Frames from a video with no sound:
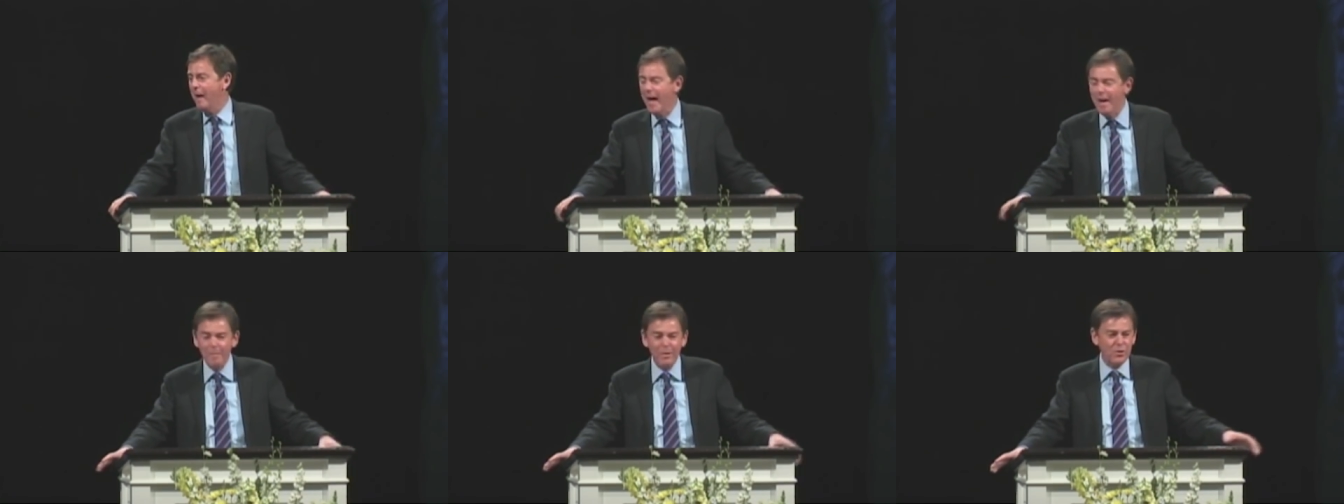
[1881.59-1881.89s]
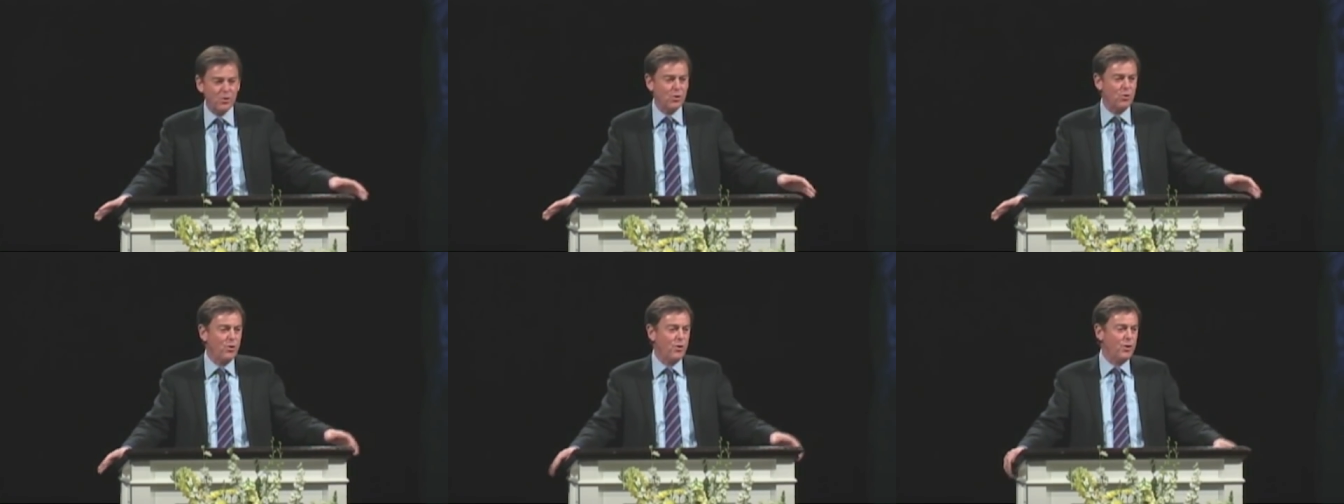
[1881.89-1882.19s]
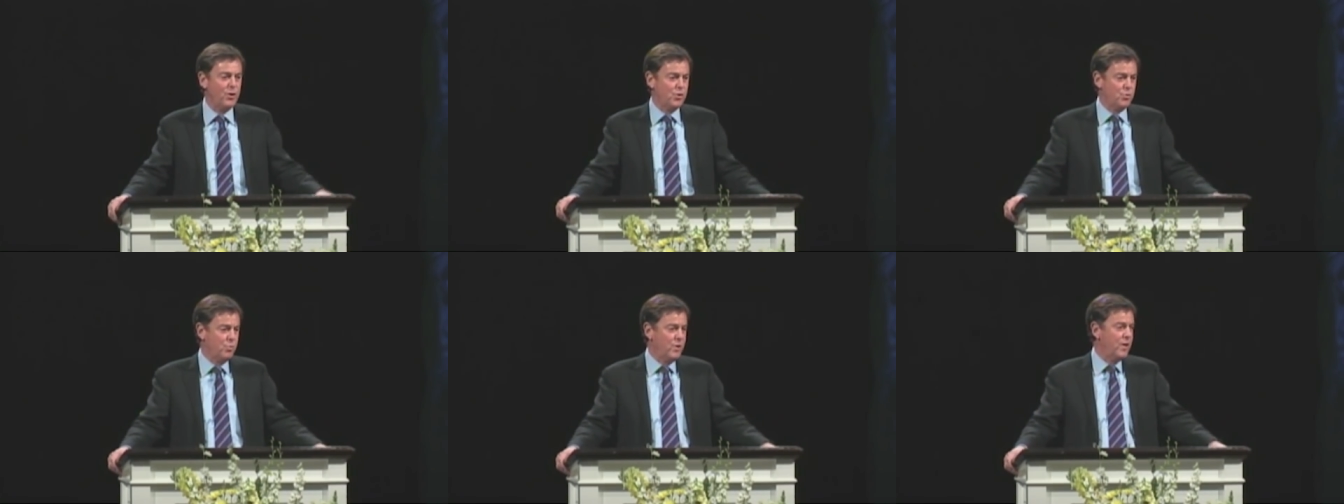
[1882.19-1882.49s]

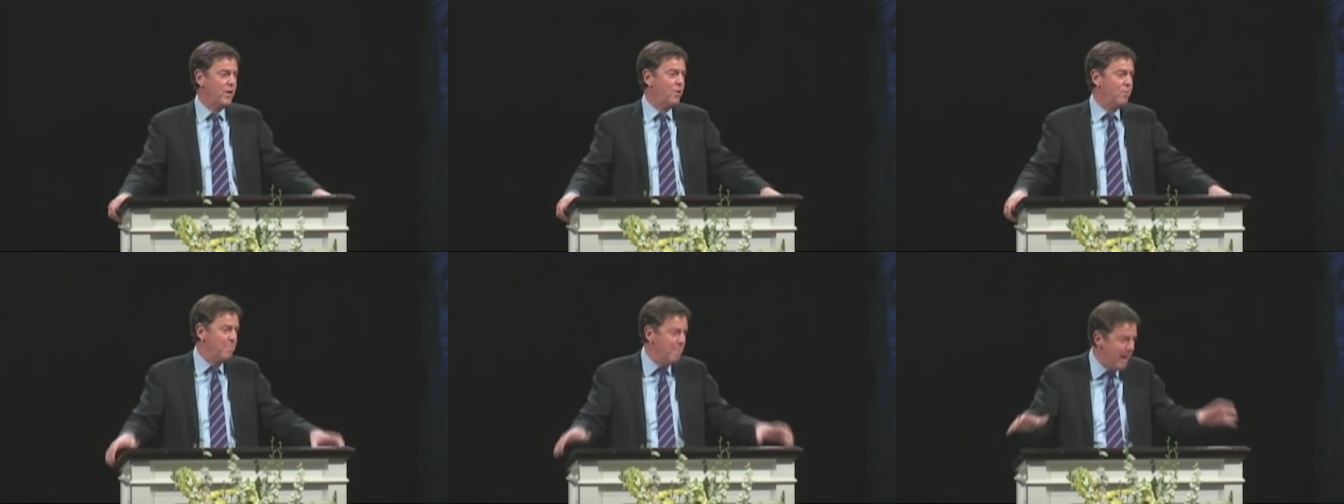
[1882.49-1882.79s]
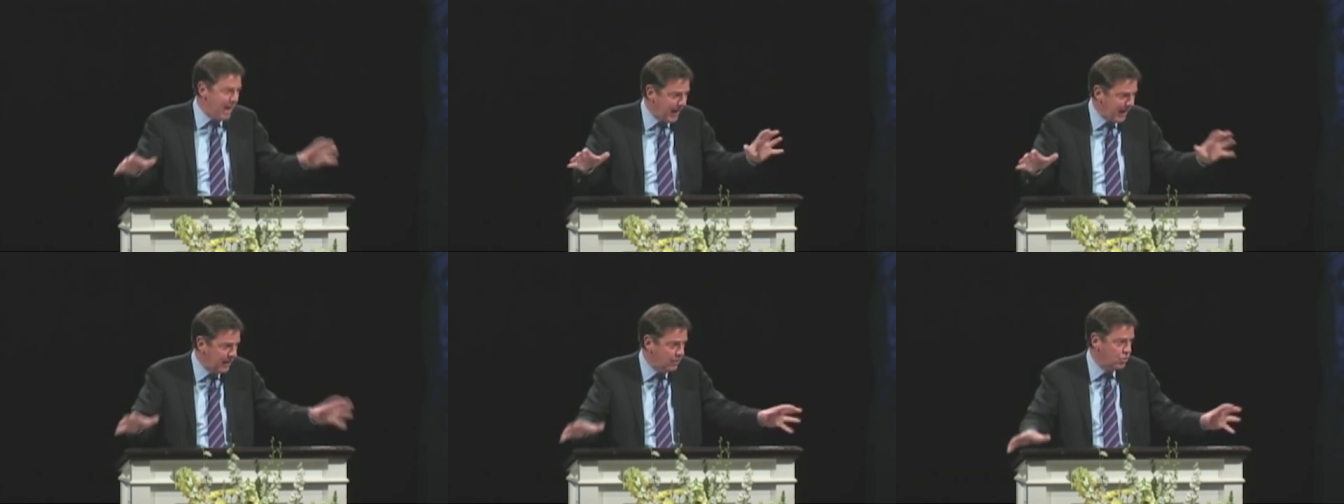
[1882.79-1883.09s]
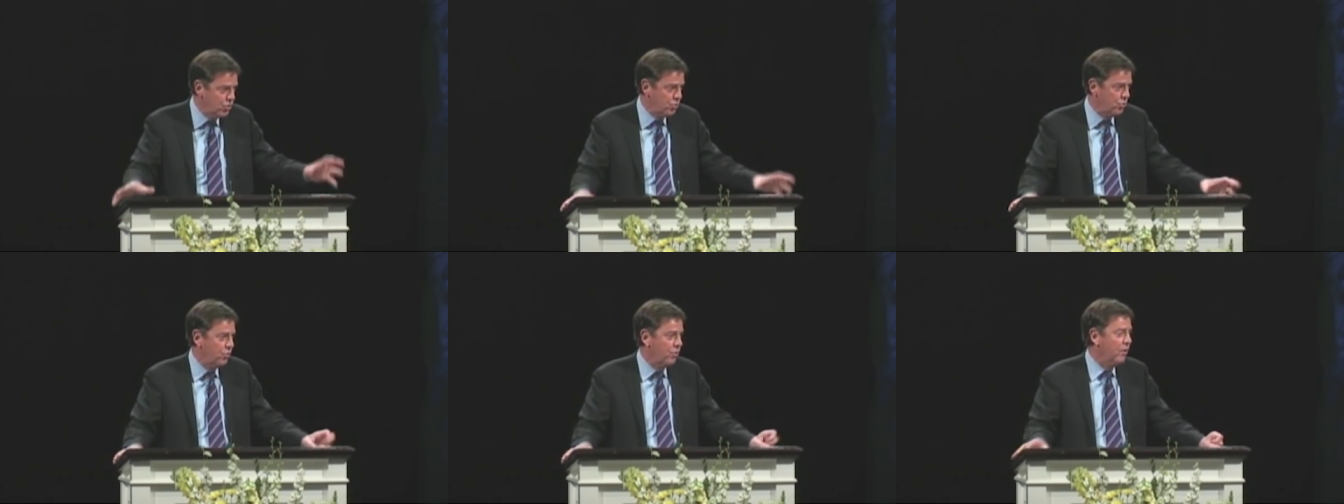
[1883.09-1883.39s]
Amazon as well,
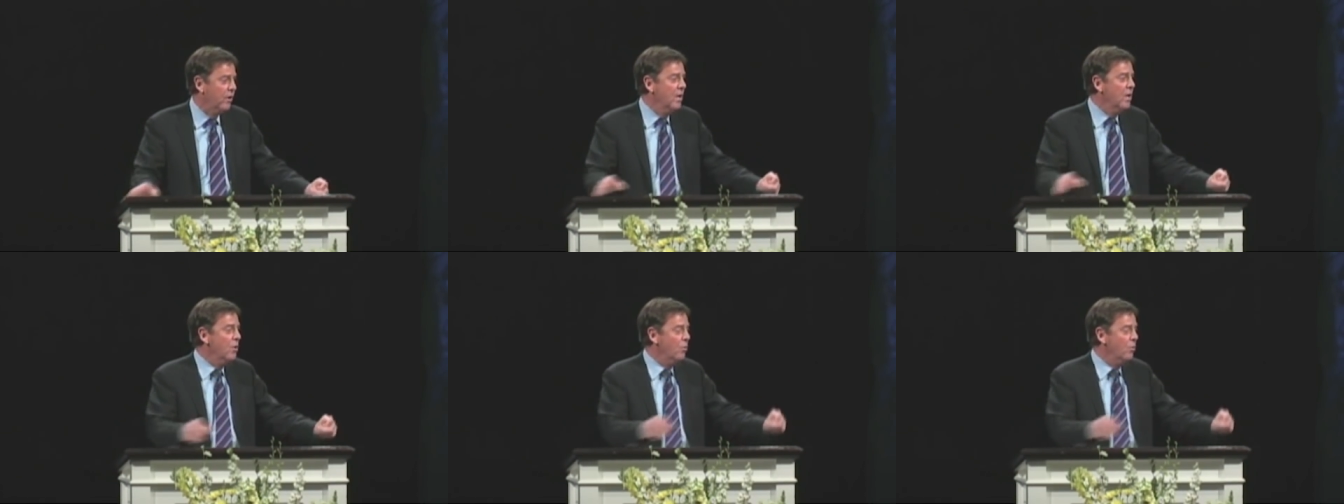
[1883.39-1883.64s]
making sure